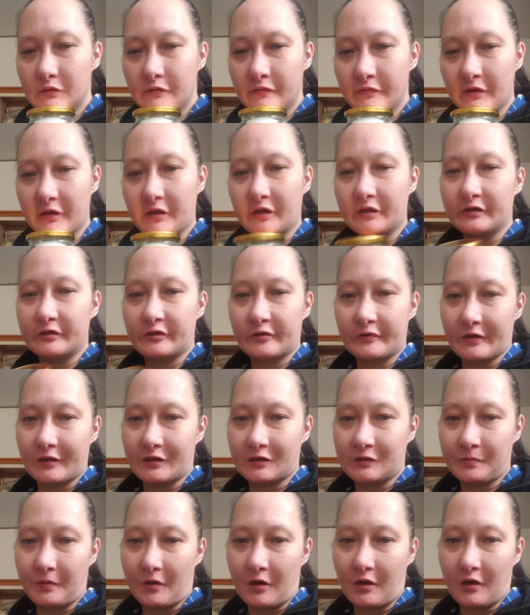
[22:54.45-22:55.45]
Vegan
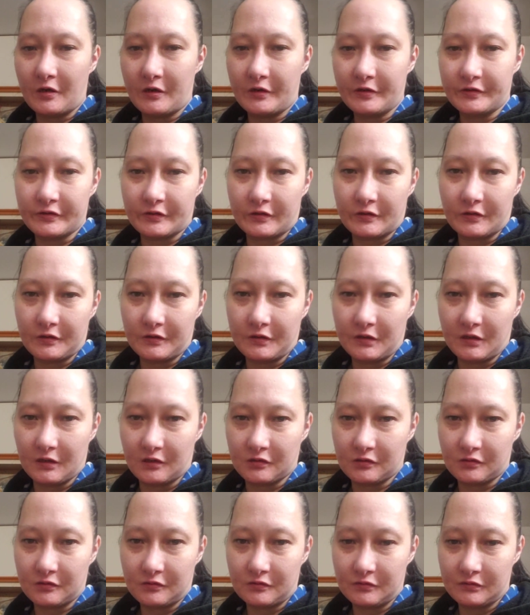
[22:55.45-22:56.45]
Twix bars or like
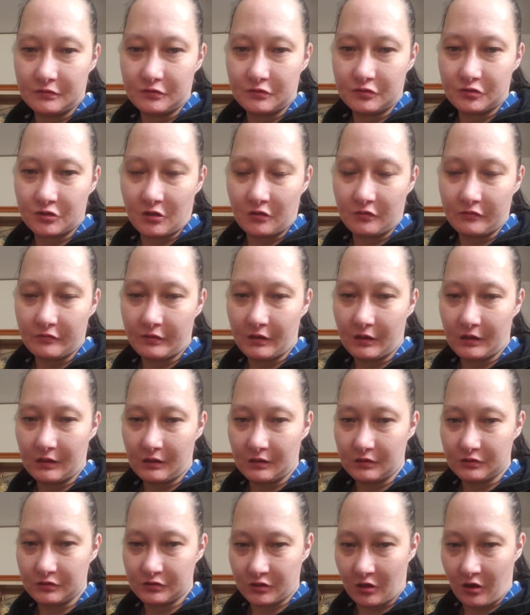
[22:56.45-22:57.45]
ch
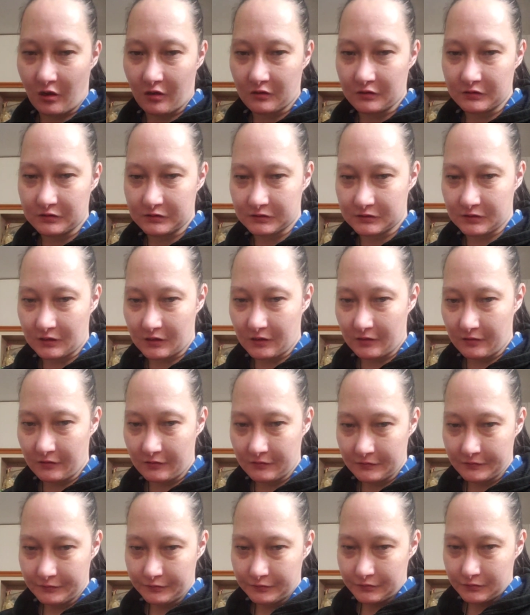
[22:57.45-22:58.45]
vegan chocolate stuff.
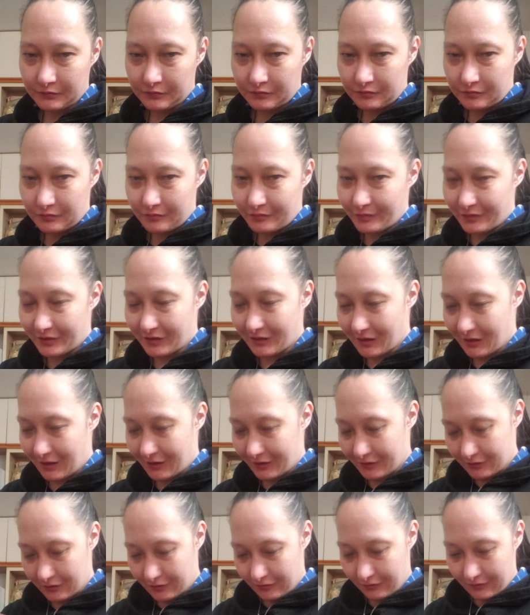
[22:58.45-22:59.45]
yeah,
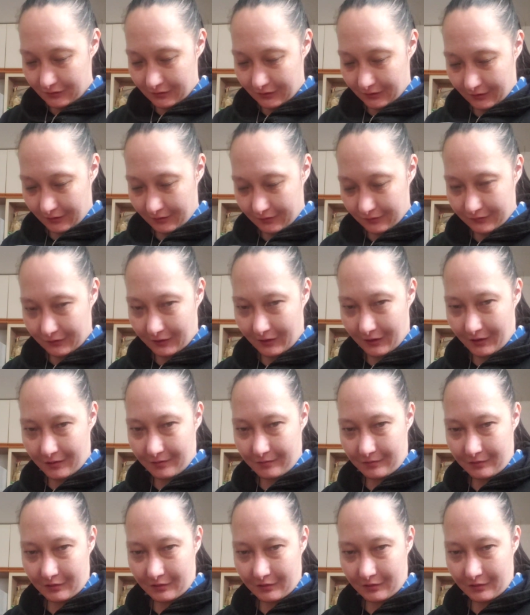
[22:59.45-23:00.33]
you don't get that